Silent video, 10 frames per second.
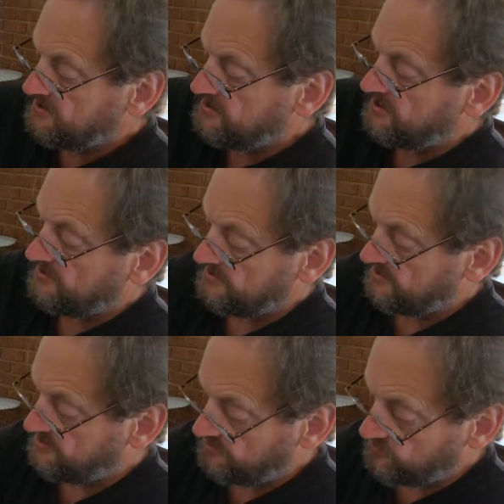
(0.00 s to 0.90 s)
So
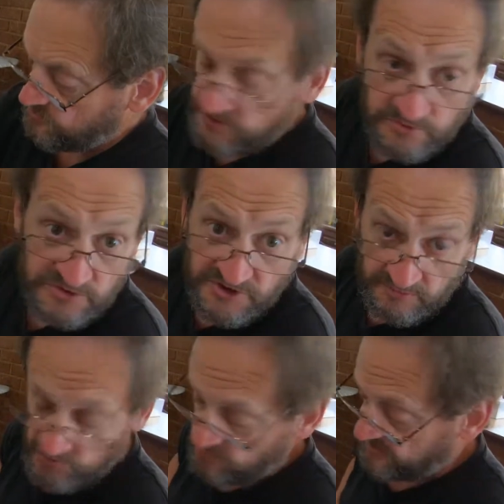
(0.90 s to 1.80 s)
it's a real
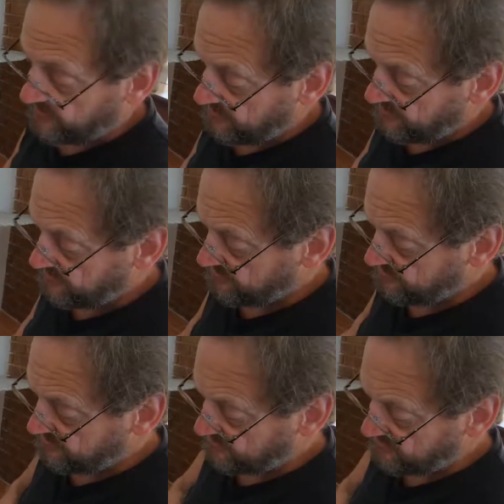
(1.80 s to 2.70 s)
simple matter
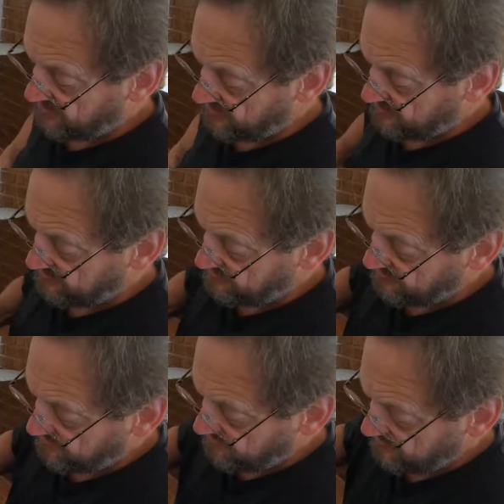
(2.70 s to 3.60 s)
to start this.